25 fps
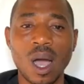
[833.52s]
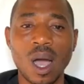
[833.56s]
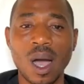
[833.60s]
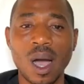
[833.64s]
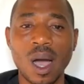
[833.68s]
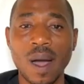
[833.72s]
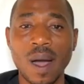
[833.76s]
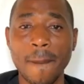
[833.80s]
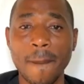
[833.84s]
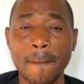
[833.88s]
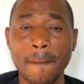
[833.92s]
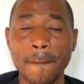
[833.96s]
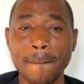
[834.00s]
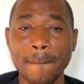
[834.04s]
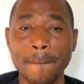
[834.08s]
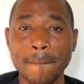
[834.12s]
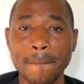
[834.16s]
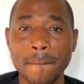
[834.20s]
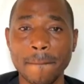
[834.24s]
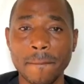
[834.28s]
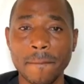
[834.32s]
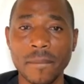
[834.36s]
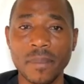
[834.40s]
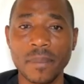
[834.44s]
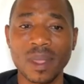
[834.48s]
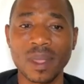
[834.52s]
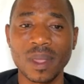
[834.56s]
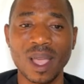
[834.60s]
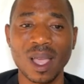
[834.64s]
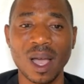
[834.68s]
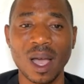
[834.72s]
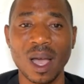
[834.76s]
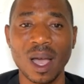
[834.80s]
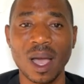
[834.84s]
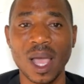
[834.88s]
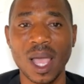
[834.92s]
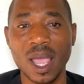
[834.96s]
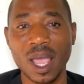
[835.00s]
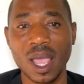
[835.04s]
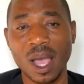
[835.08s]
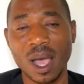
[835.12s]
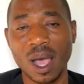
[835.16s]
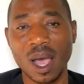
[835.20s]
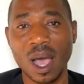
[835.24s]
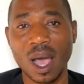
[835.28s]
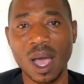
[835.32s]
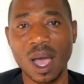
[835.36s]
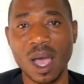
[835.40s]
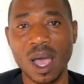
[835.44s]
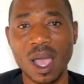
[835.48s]
Um, I,
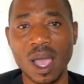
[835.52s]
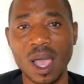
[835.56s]
I,